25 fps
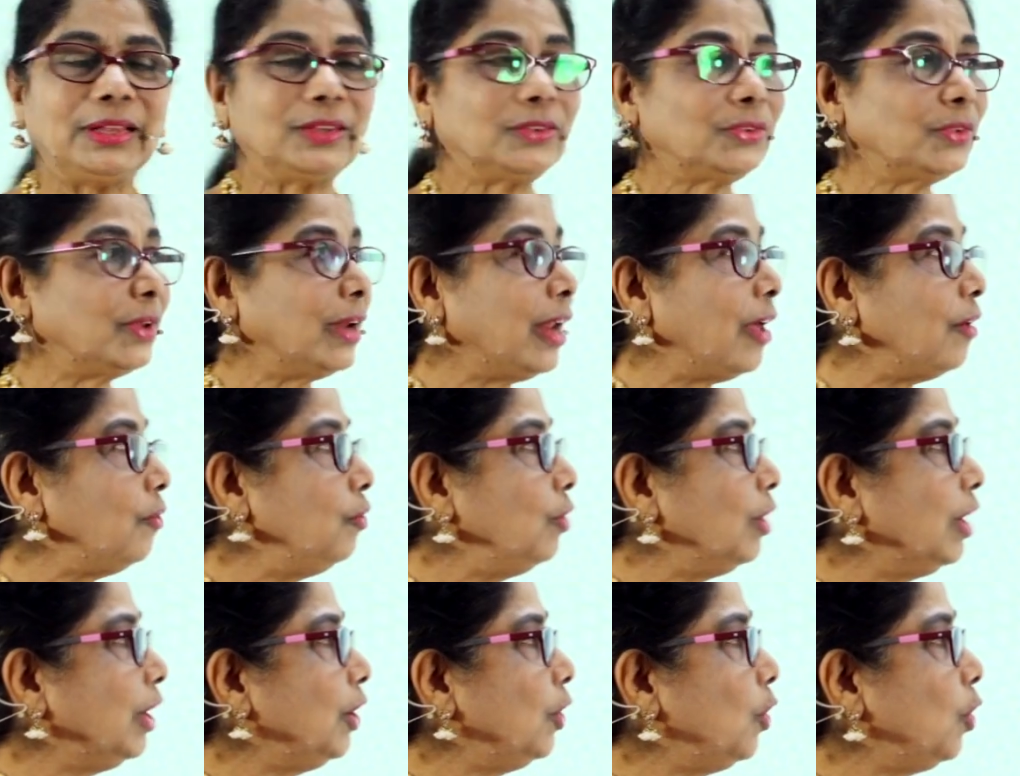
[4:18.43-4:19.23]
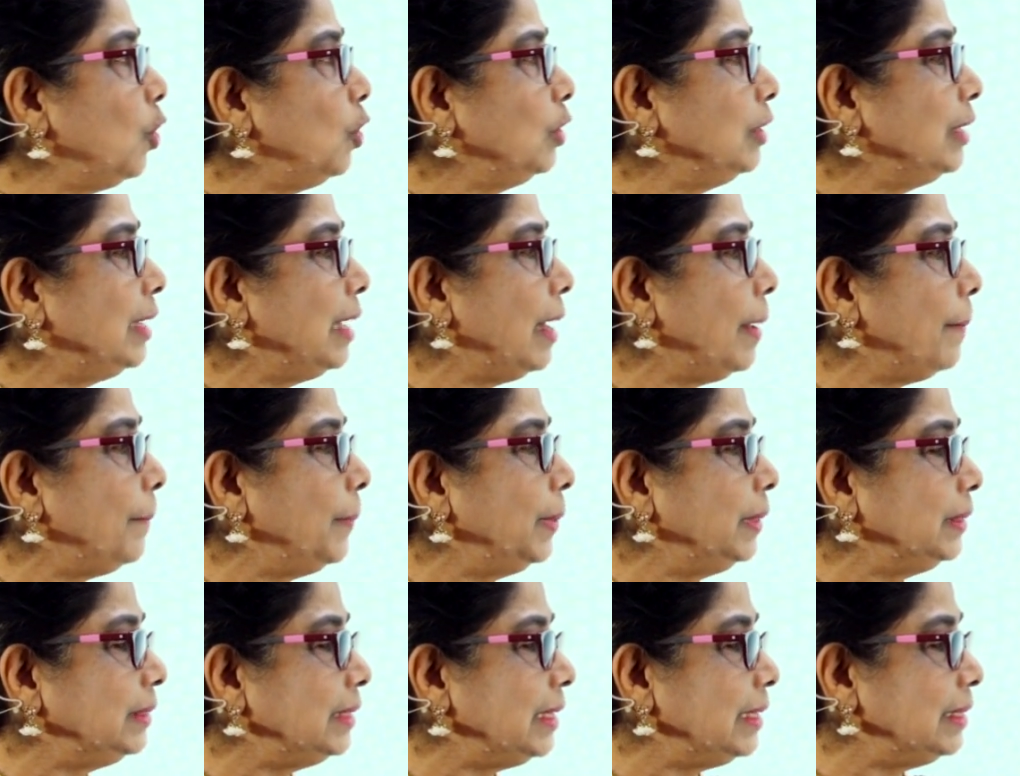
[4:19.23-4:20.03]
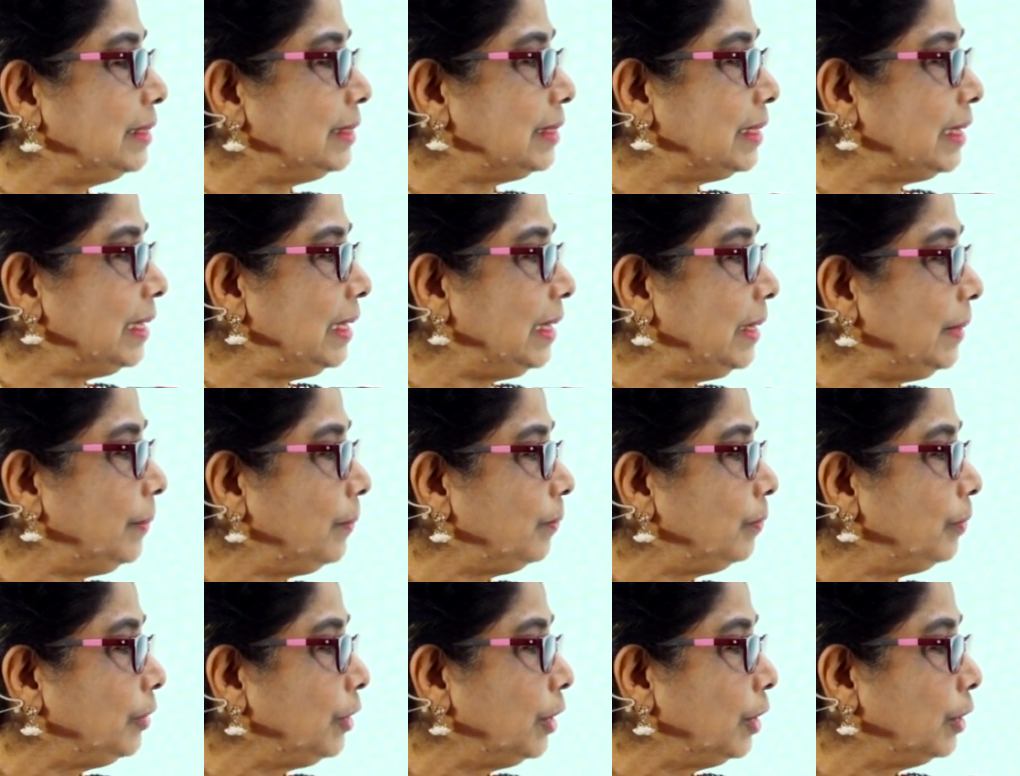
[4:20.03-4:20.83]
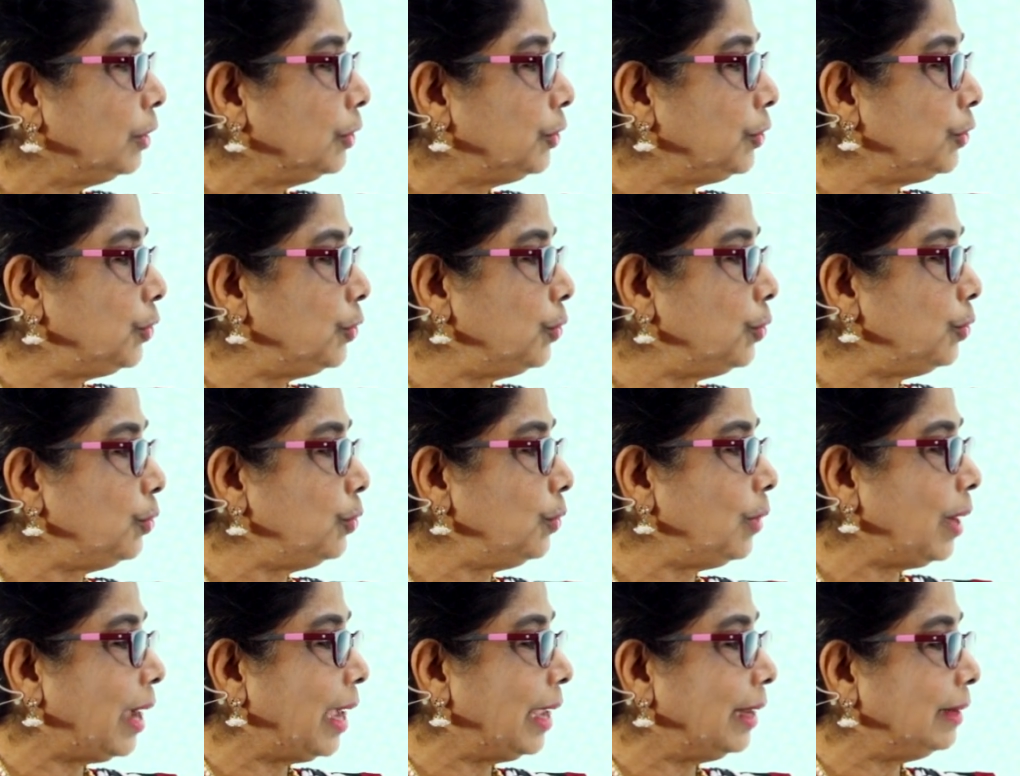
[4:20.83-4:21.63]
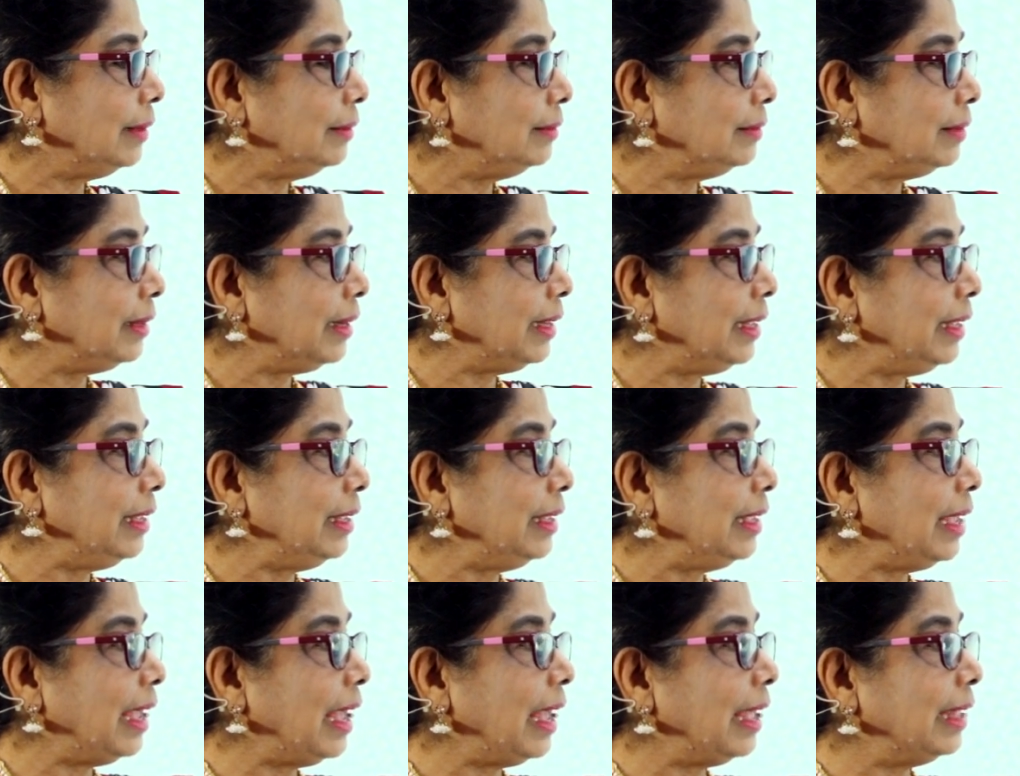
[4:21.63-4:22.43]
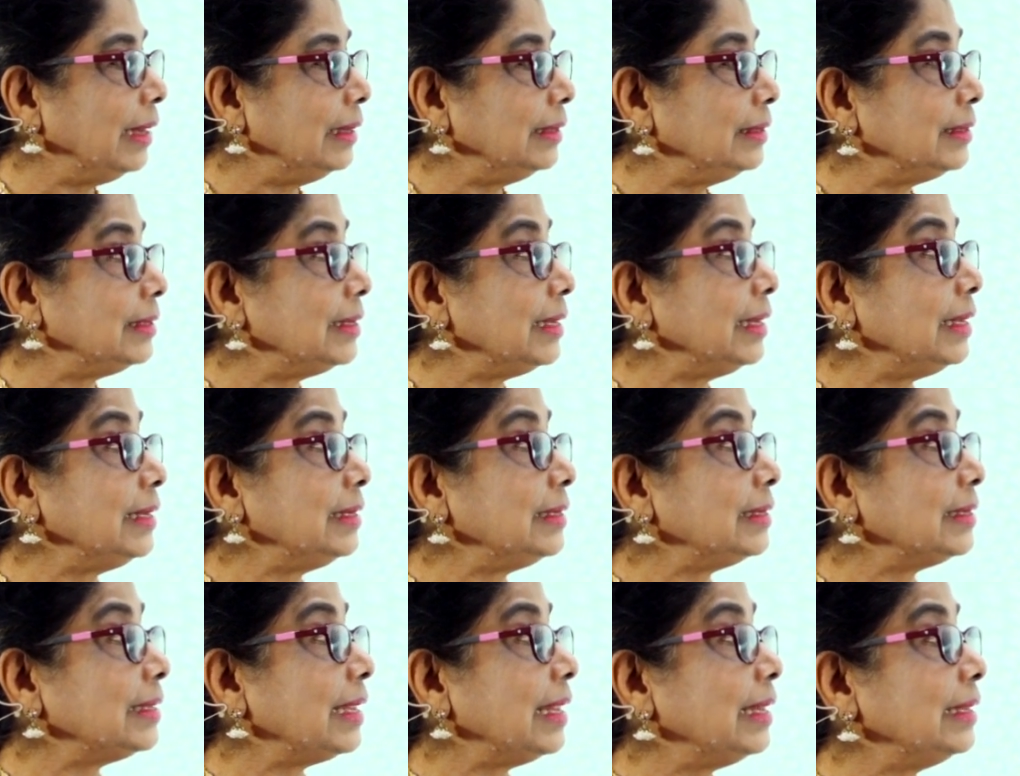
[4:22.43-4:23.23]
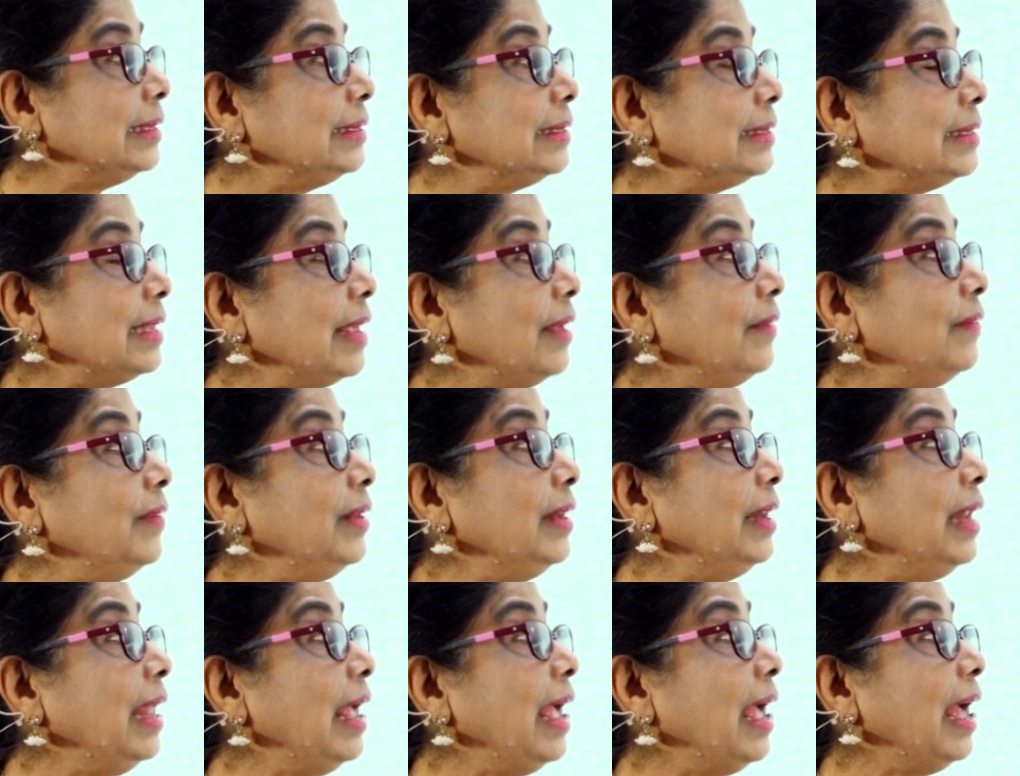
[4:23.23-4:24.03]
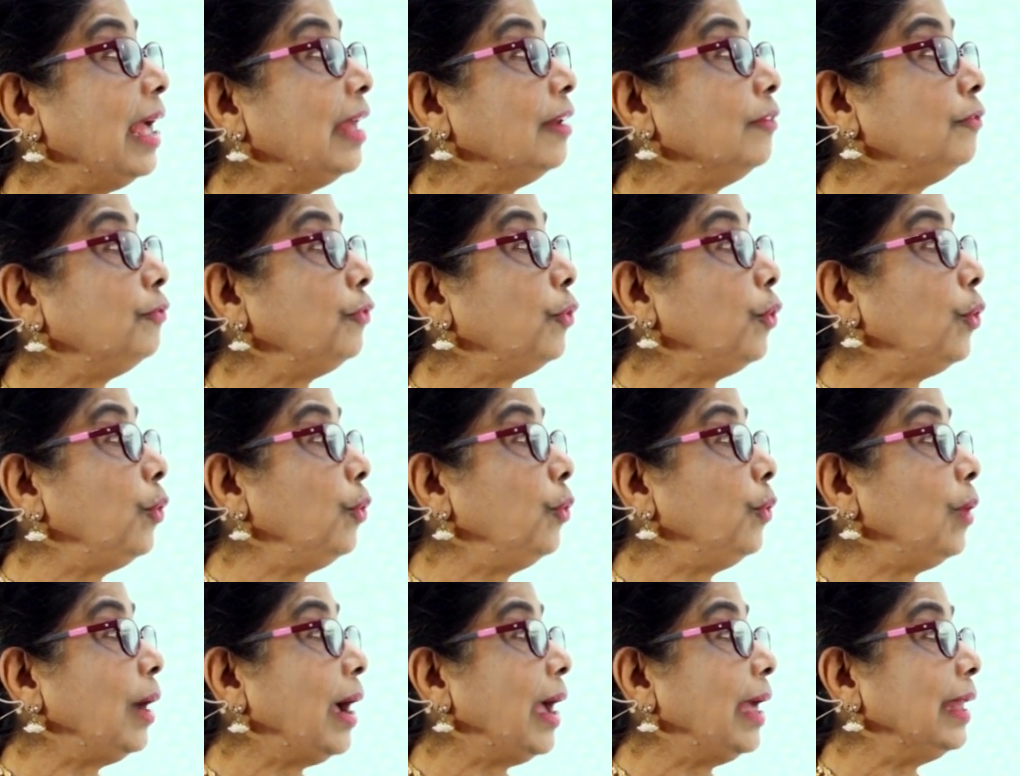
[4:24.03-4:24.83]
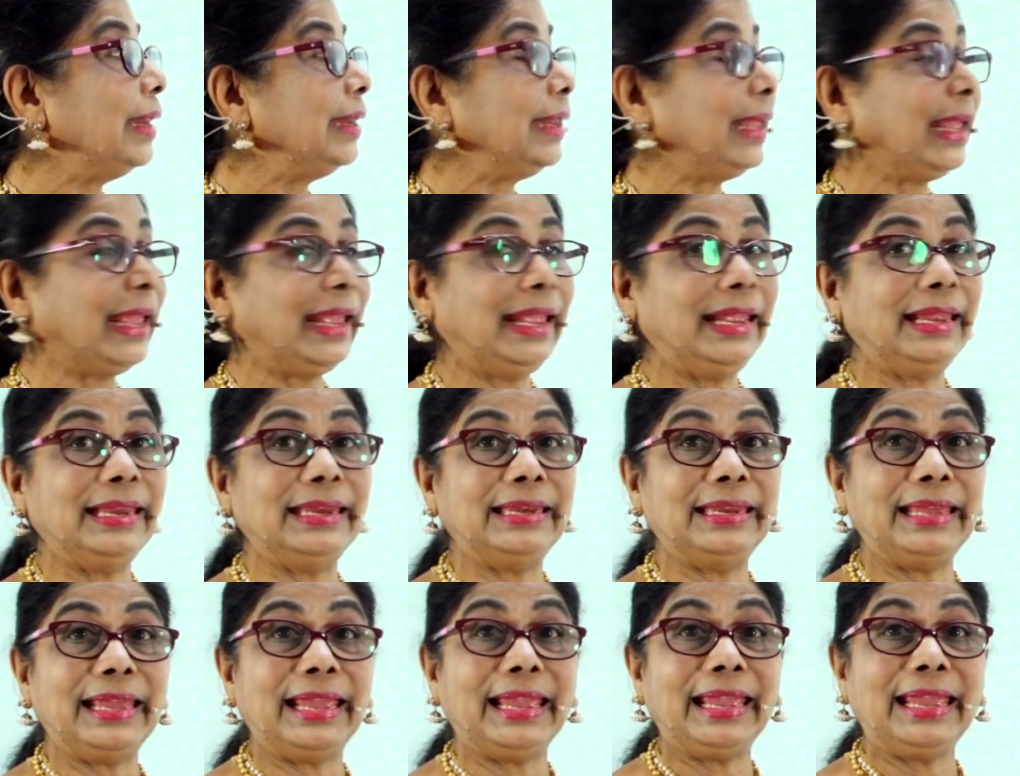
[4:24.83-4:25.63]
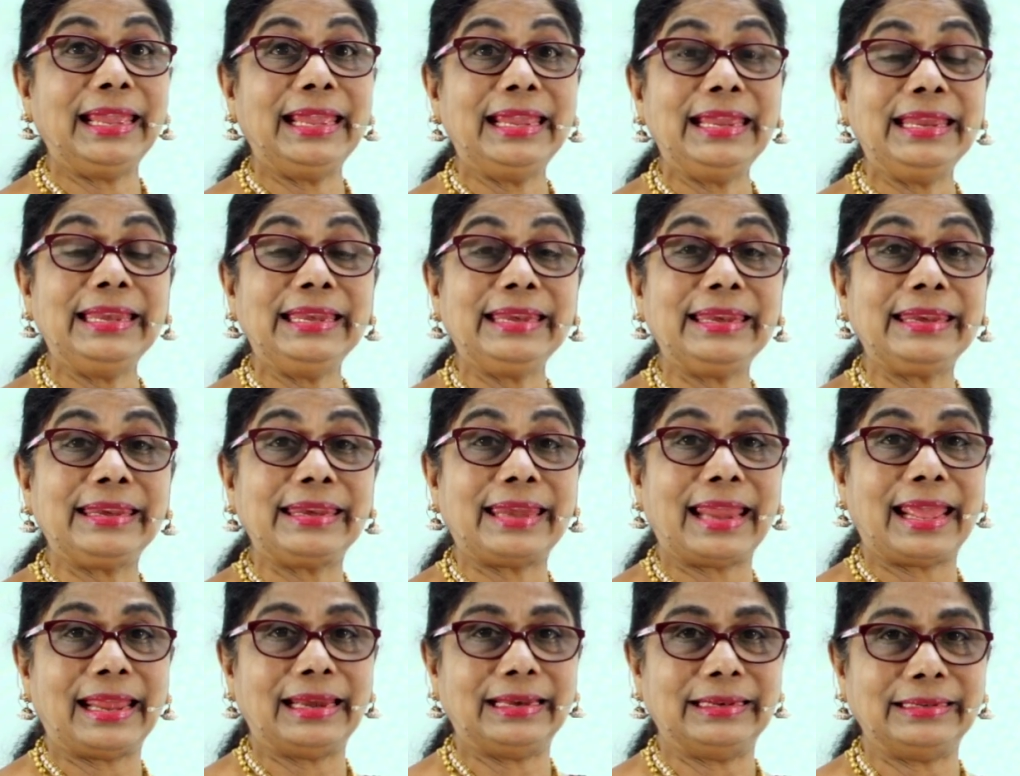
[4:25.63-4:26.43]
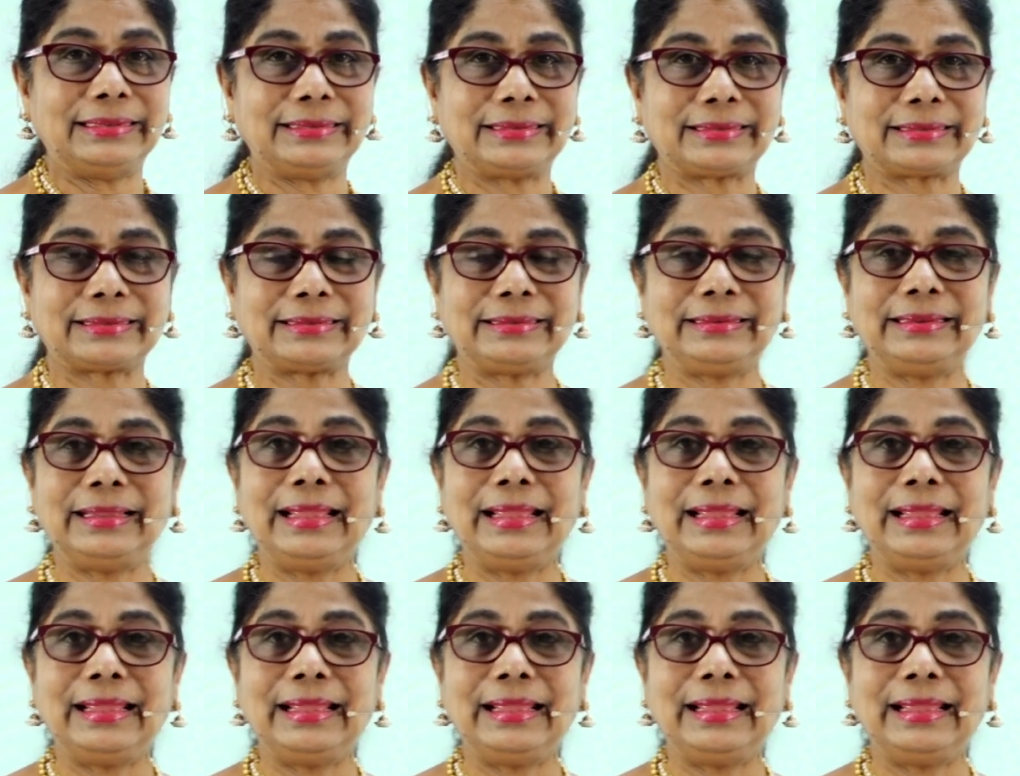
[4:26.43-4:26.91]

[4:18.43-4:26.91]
So now look at all the numbers and see 2 and 3 and 6 and 7 and 4 and 8. 8 tenths.